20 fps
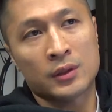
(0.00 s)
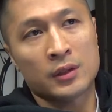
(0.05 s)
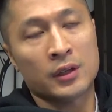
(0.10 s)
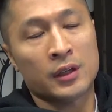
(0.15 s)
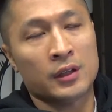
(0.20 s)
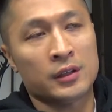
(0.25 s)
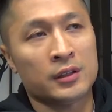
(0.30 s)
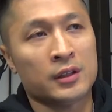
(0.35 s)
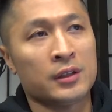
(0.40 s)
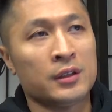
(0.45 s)

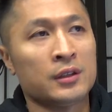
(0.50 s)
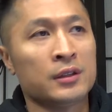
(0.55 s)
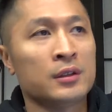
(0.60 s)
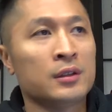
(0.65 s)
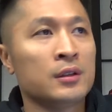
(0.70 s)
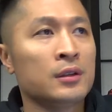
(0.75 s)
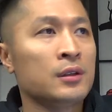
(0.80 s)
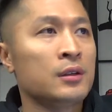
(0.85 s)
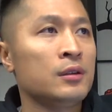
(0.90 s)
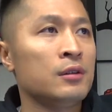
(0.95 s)
And then
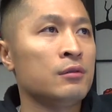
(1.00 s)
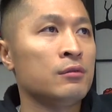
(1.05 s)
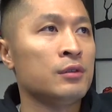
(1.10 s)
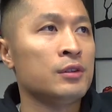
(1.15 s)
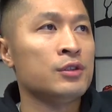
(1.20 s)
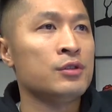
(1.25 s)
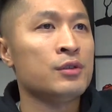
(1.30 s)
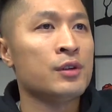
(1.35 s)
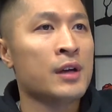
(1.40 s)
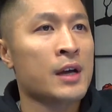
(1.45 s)

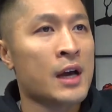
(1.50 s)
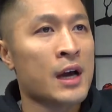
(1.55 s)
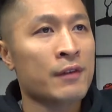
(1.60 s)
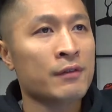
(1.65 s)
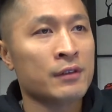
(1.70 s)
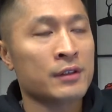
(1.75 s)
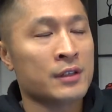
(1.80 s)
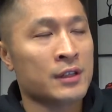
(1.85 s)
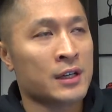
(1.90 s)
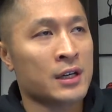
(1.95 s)
when you have
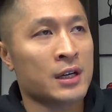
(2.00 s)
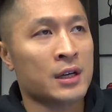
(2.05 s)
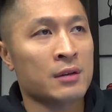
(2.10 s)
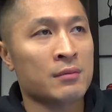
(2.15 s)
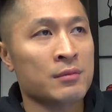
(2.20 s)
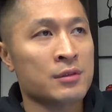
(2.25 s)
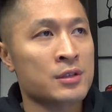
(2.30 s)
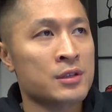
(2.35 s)
the time,